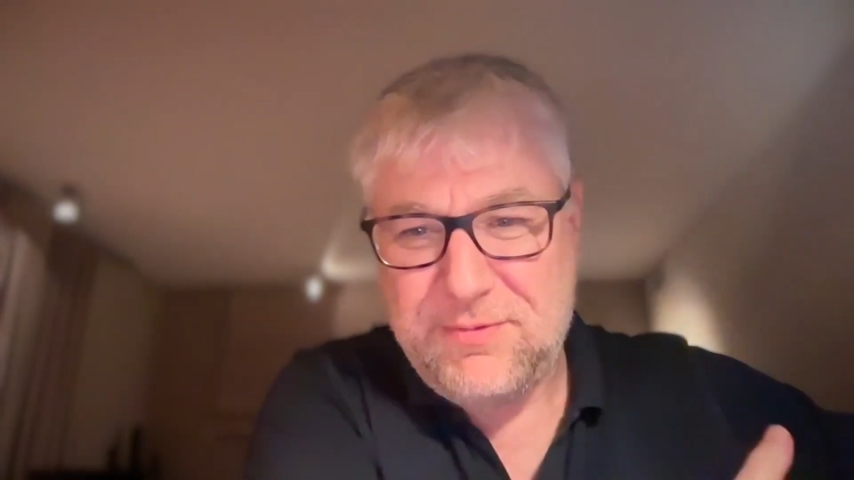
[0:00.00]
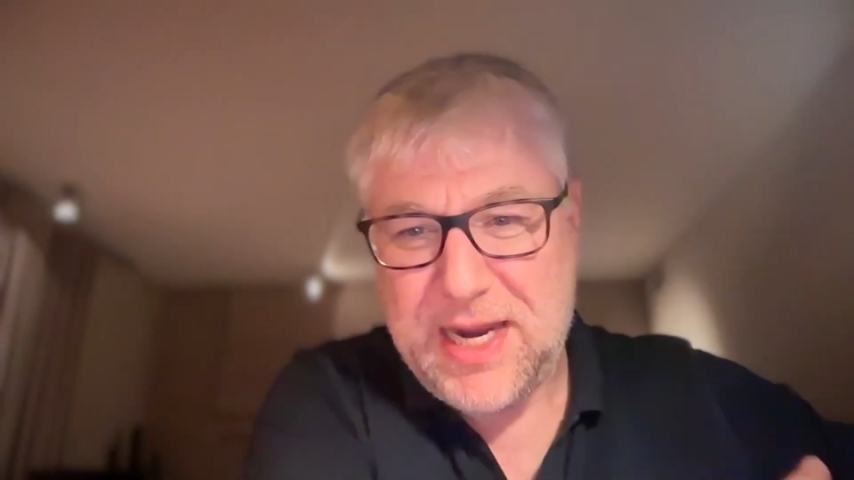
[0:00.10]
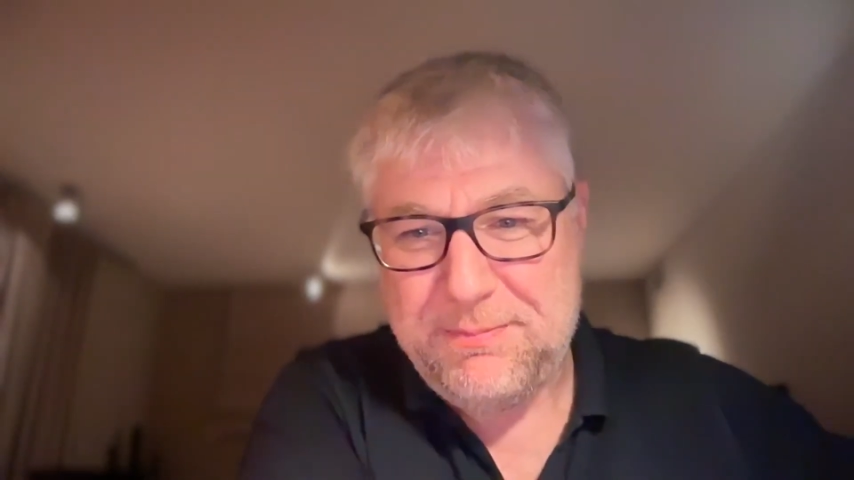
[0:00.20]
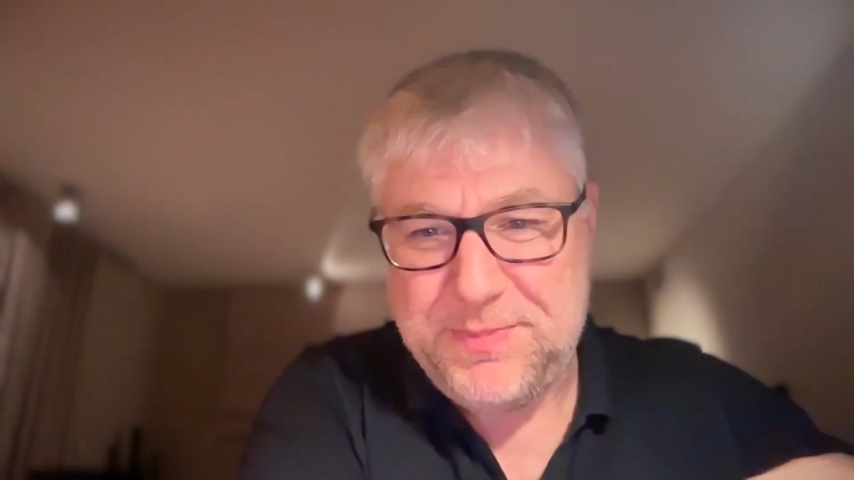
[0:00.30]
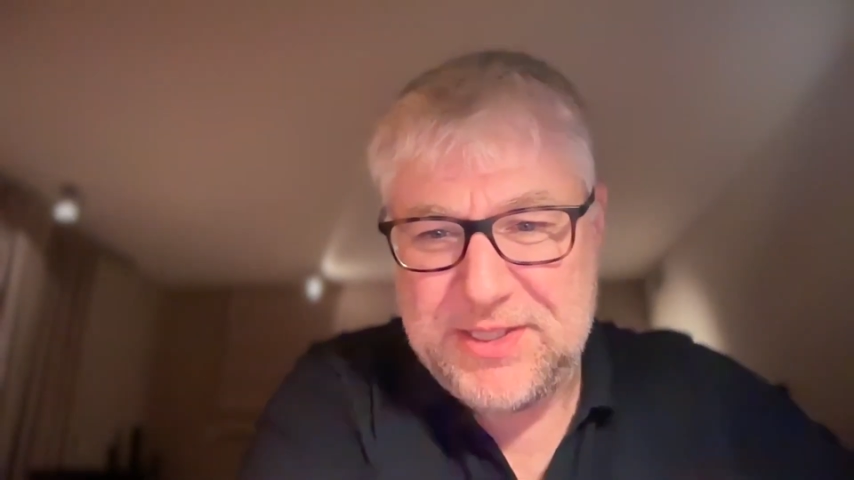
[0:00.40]

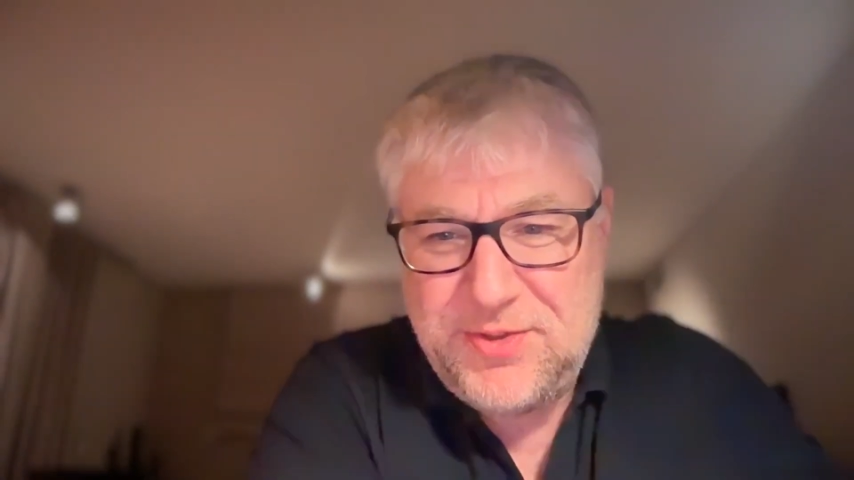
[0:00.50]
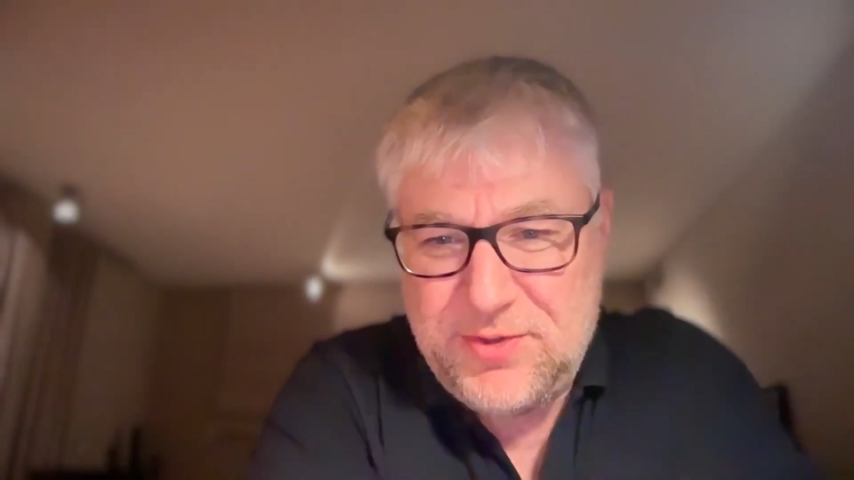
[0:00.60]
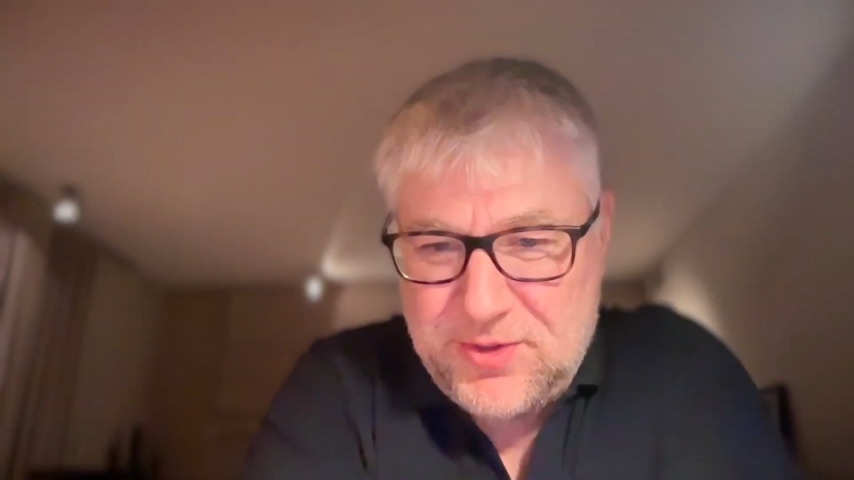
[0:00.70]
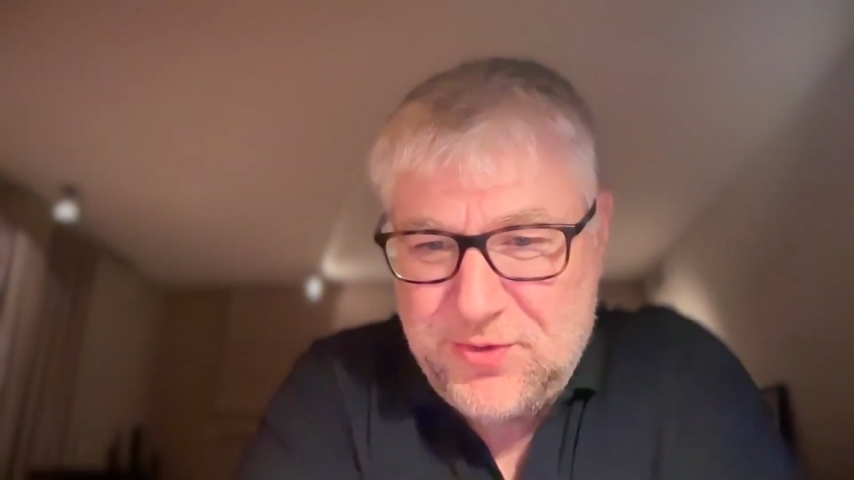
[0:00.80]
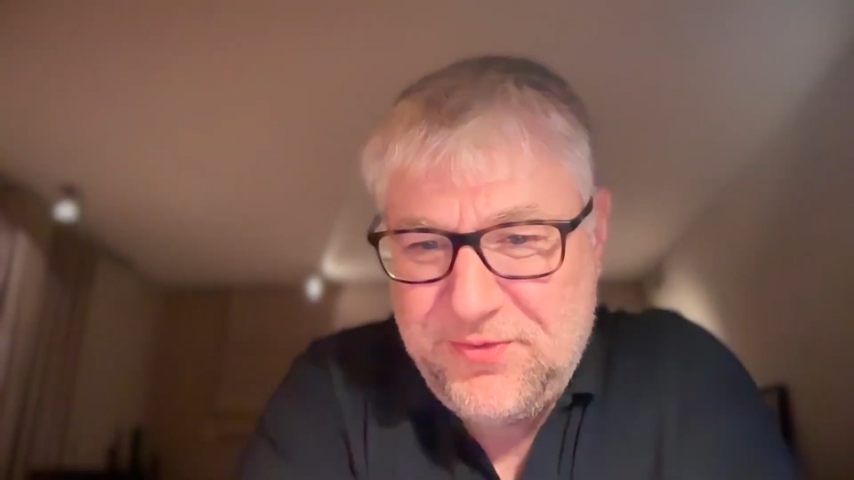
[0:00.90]
ramp
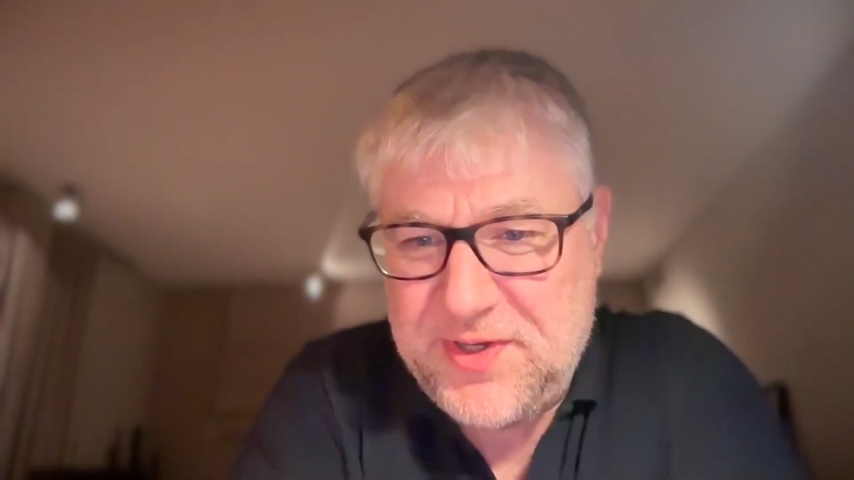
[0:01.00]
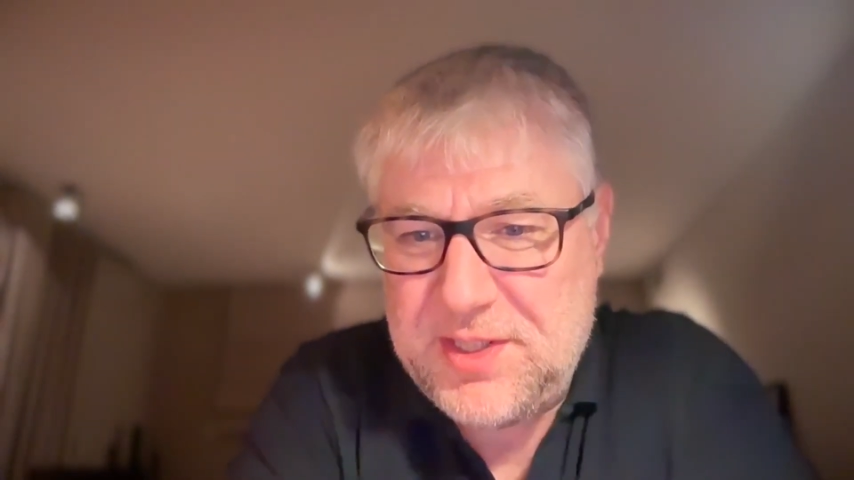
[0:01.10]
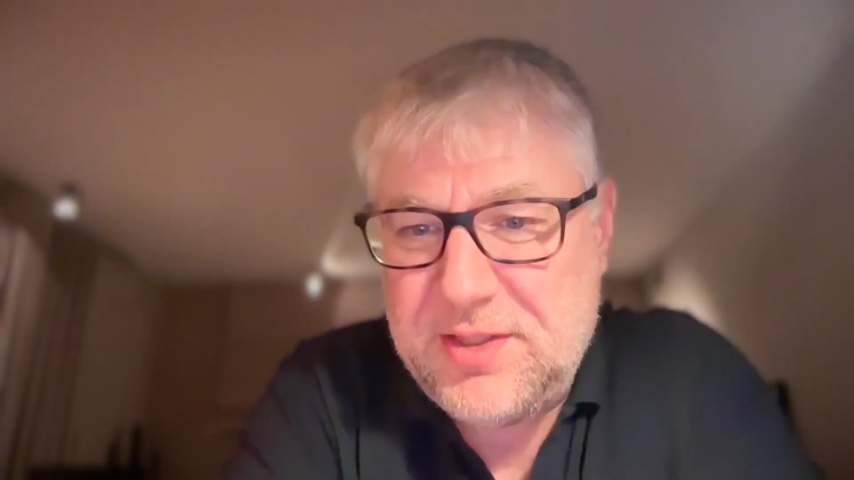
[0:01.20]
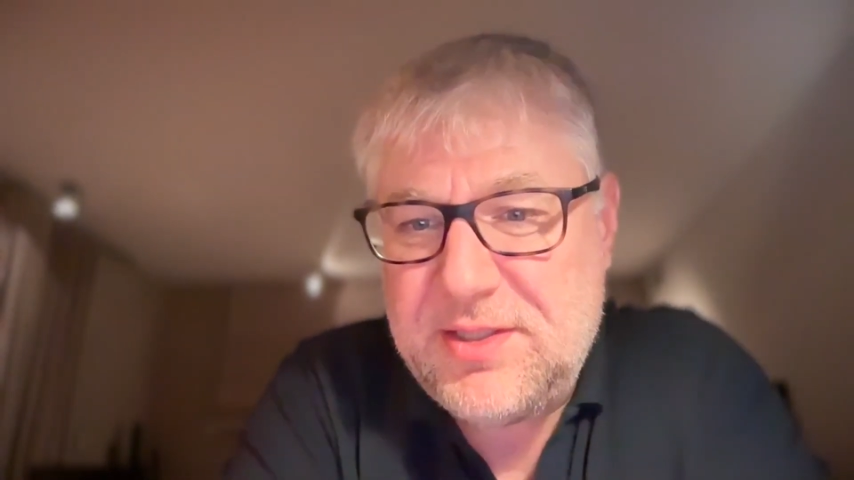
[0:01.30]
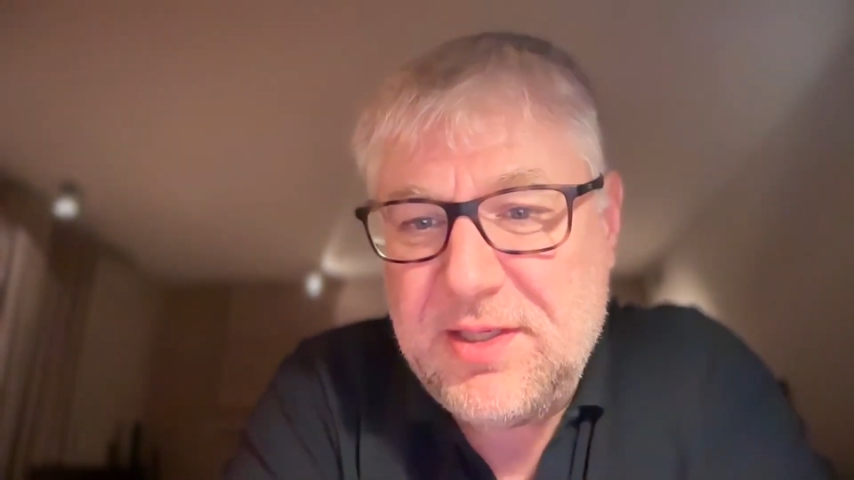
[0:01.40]
into a new
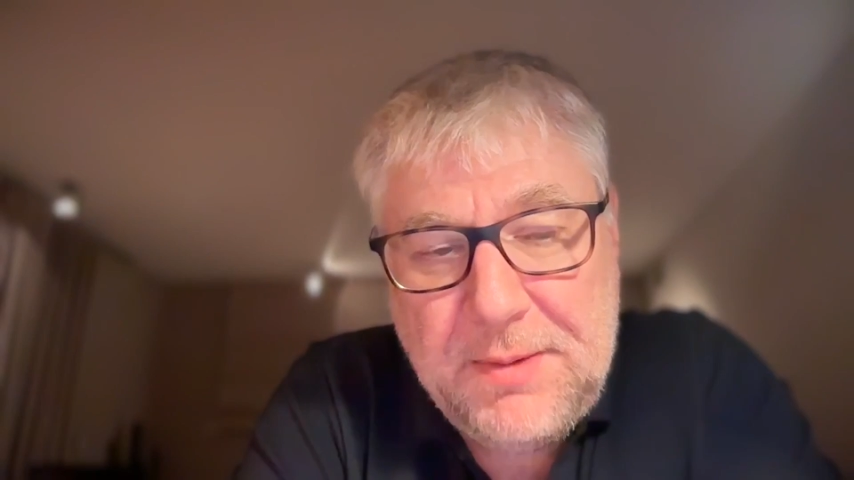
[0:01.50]
field.